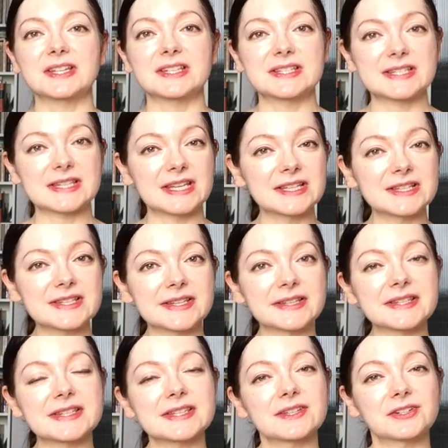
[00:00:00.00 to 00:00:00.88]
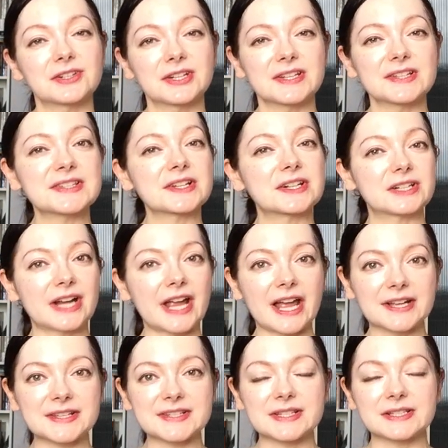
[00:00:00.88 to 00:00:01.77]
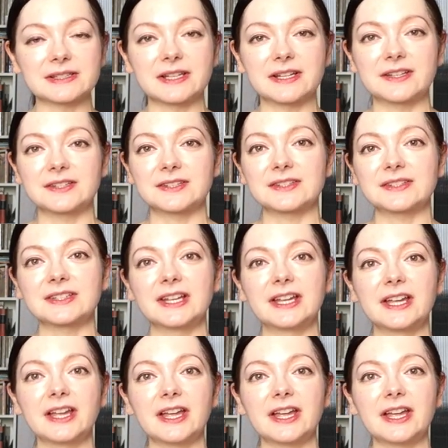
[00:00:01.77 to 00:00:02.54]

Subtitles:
Its incense series are excellent,